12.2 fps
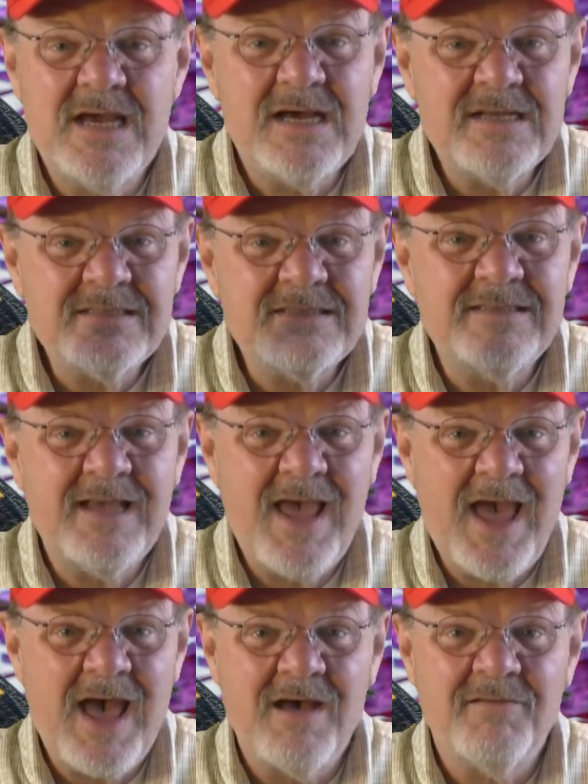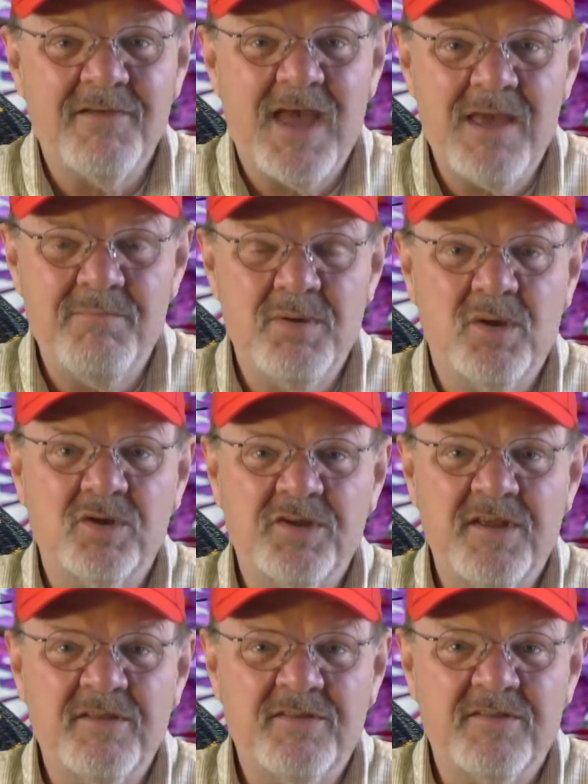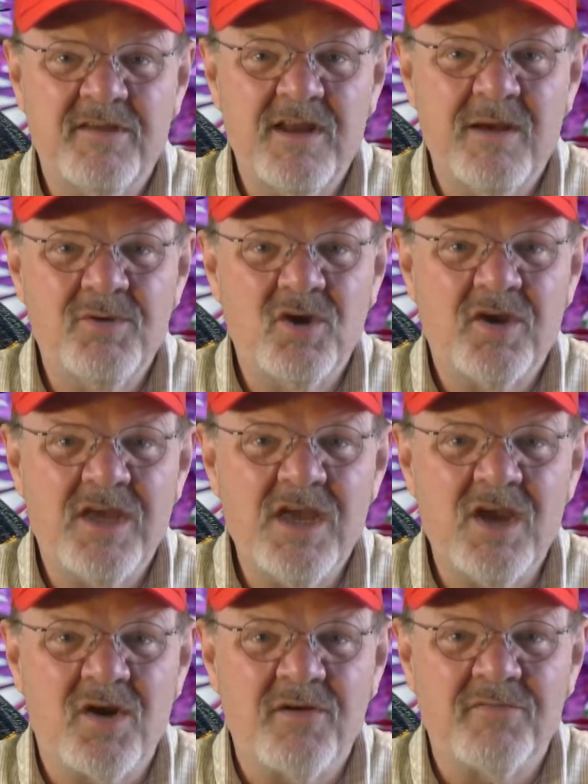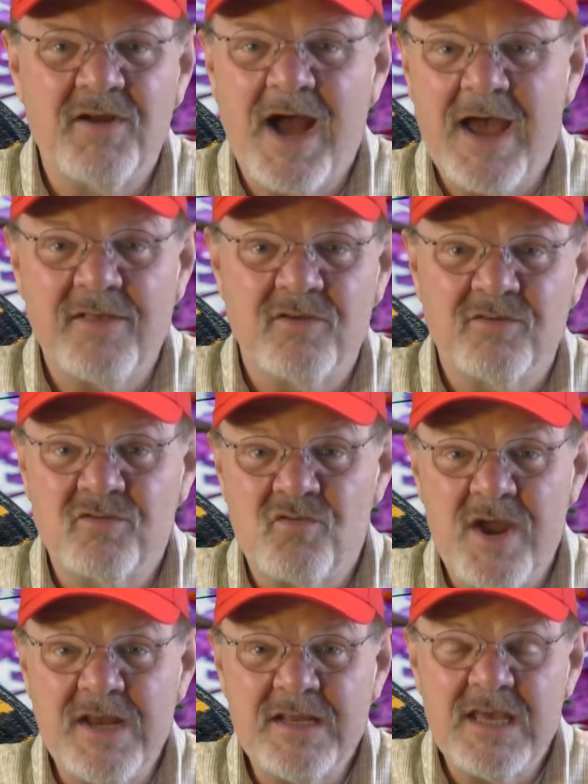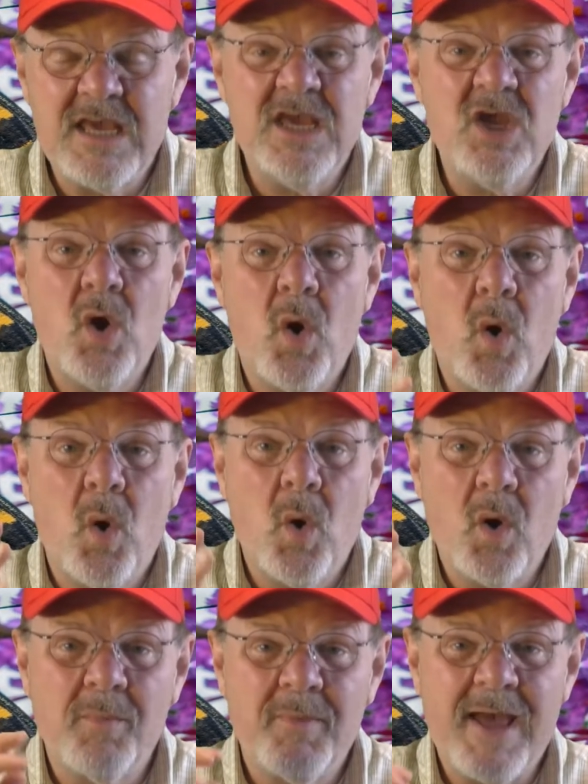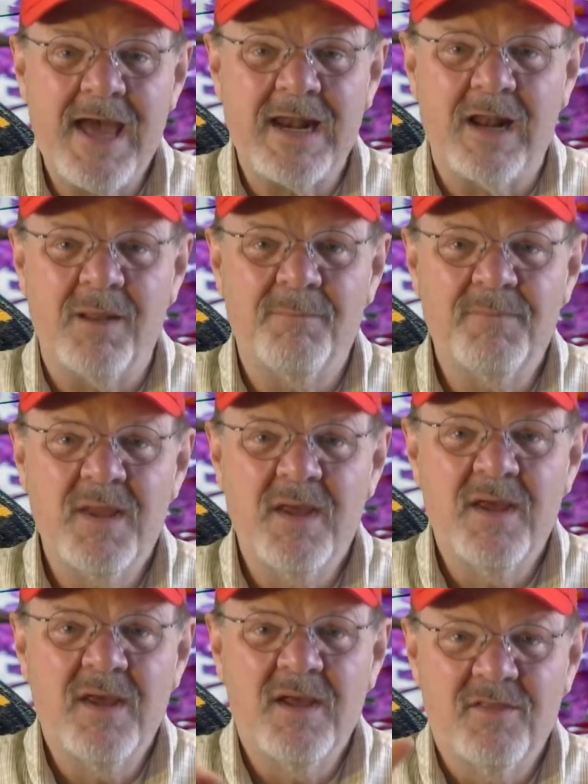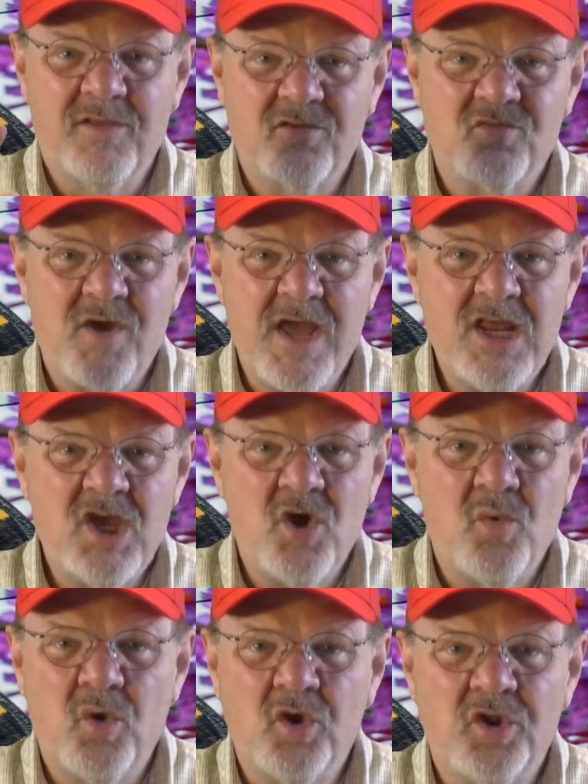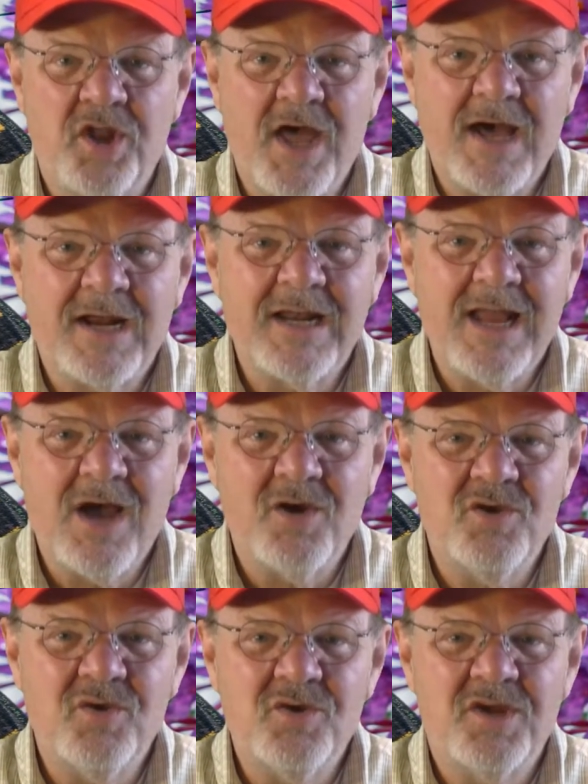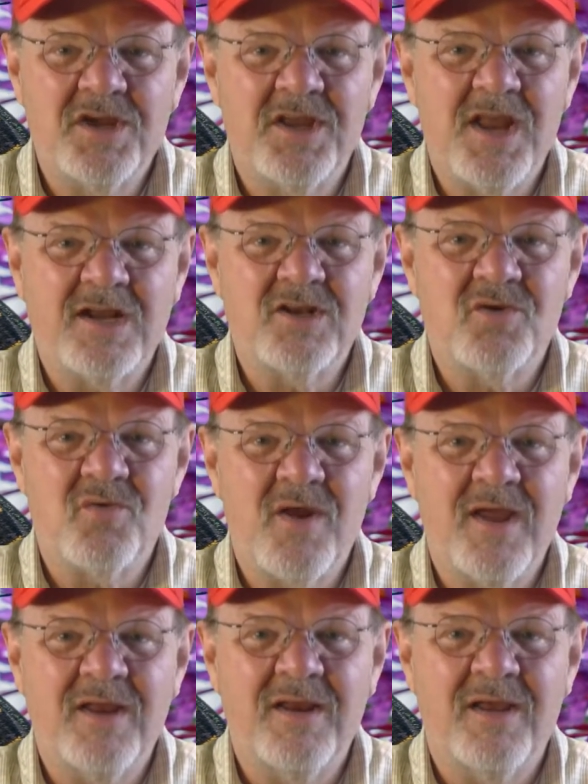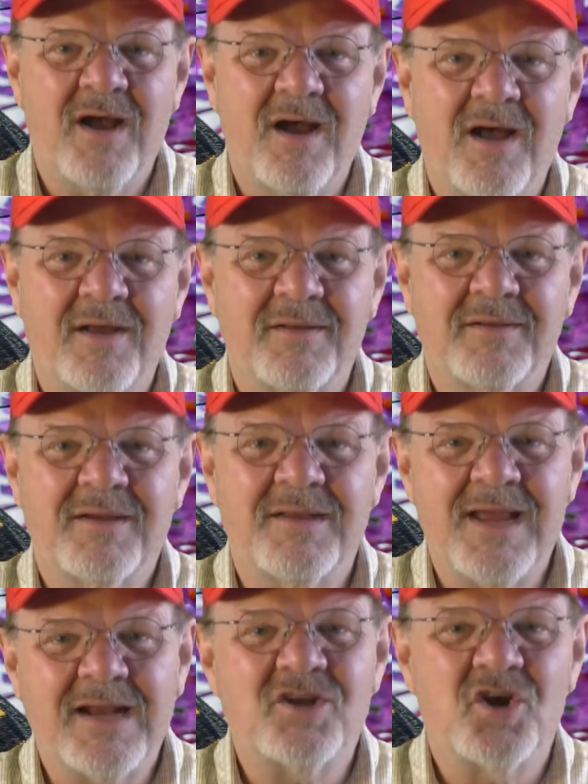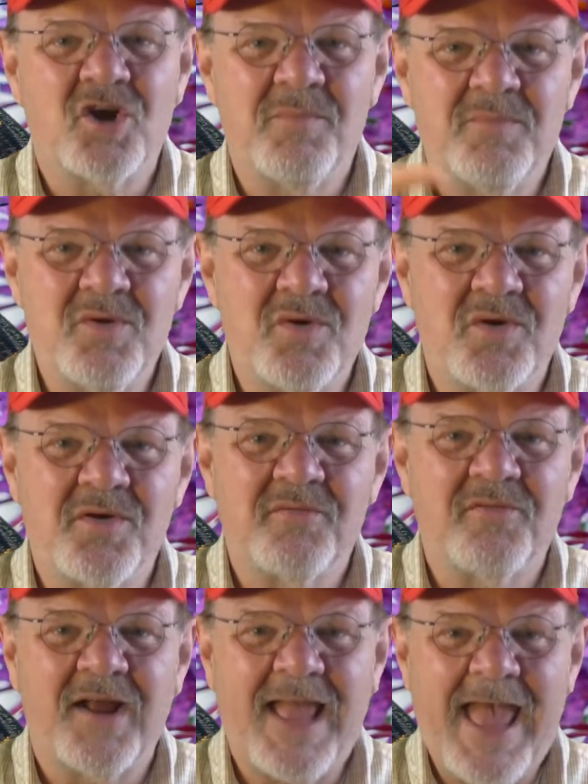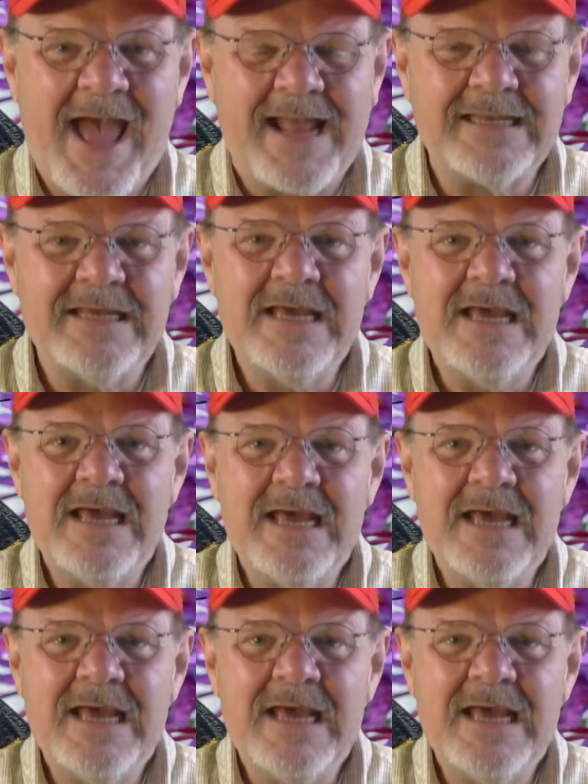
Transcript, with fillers: does have a built-in CW keyer for either straight key or paddle. This radio will not allow you to connect your radio, uh, connect your computer for CAT